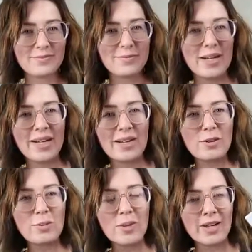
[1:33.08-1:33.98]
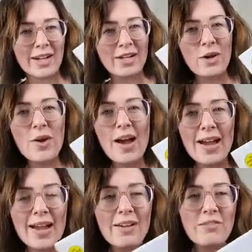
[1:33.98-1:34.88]
Bringing out the book. I know
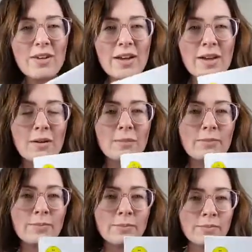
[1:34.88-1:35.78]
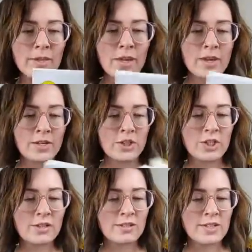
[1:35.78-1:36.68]
I have
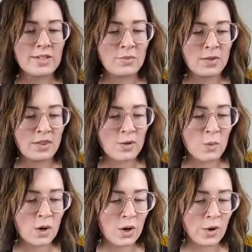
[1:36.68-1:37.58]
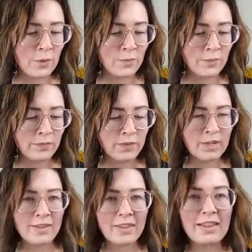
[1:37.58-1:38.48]
shared this with you all
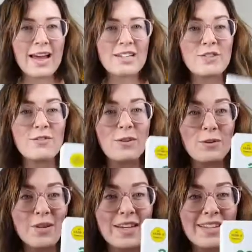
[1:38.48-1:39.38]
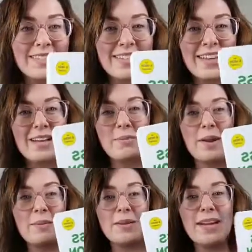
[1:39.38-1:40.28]
the last few weeks, but
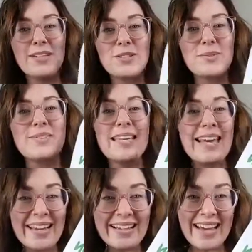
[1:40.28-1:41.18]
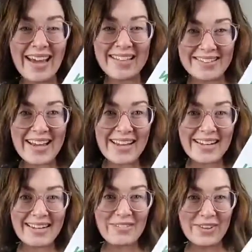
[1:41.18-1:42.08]
I am getting so stinking
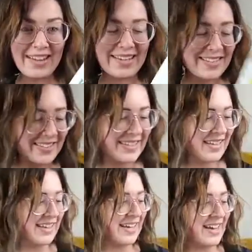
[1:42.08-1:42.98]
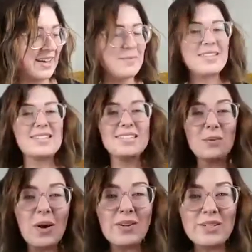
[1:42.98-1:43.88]
excited for this. This is the
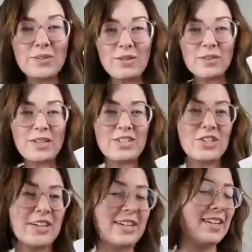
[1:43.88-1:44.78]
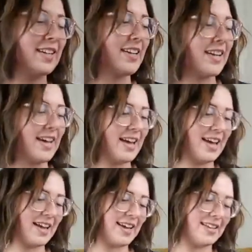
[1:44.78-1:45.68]
Wellness Revelation,
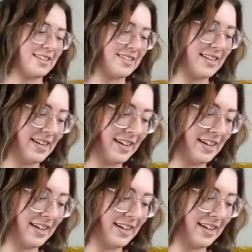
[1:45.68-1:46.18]
and